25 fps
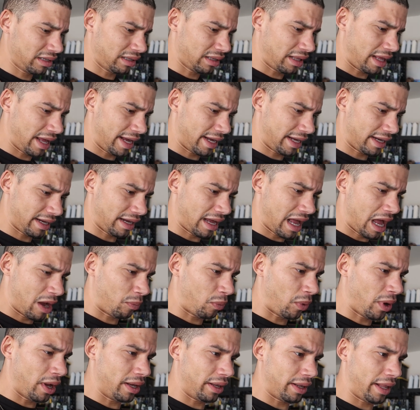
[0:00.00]
Like I
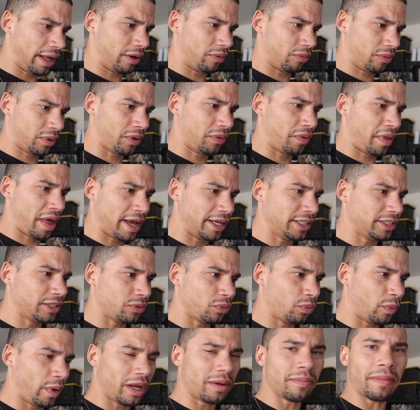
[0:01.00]
want like real
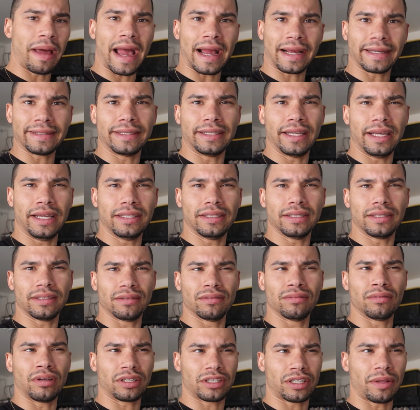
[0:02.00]
nice wingback
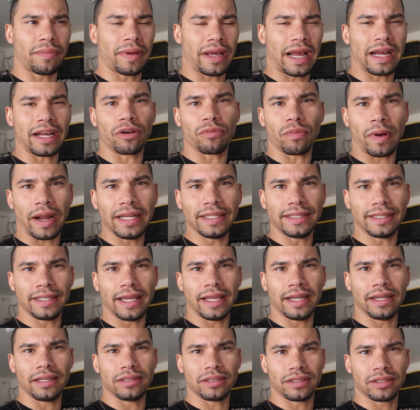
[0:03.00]
seats, like something I could race
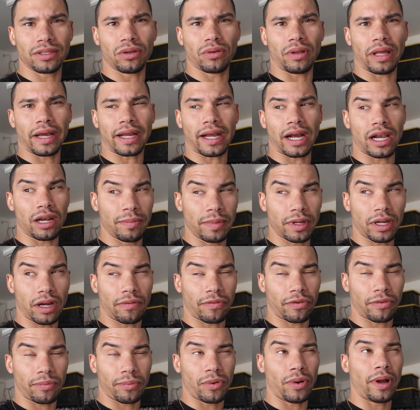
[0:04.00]
in and still like kind of be
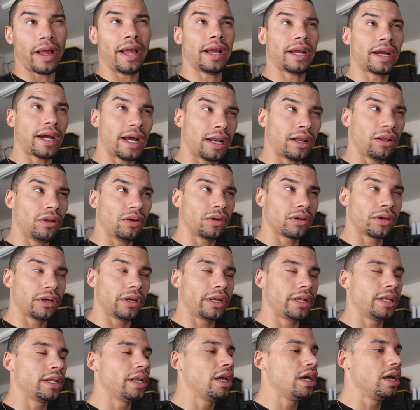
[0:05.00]
comfortable and kind of look
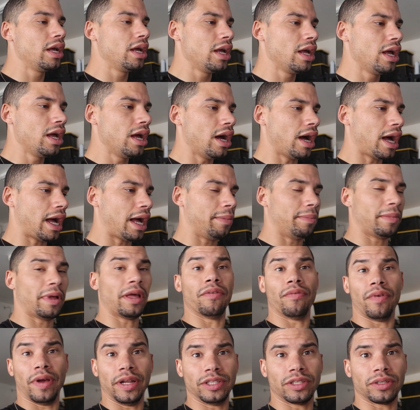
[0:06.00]
good.
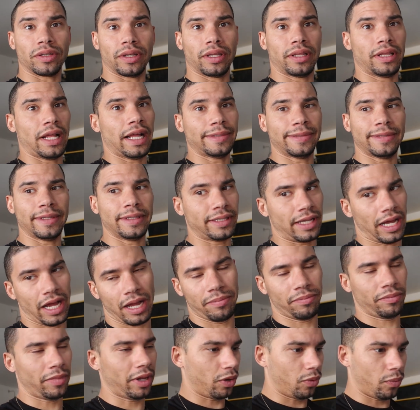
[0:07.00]
Eventually, that's in
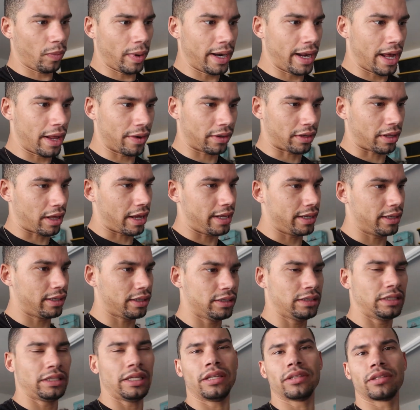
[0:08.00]
time, like way down the line.
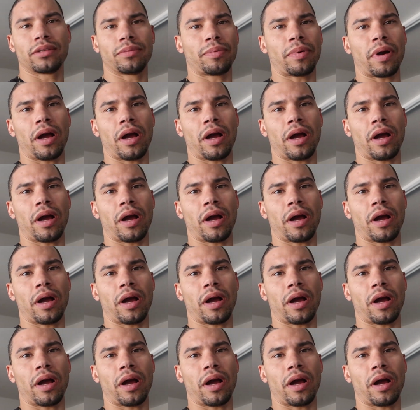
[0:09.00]
Fancy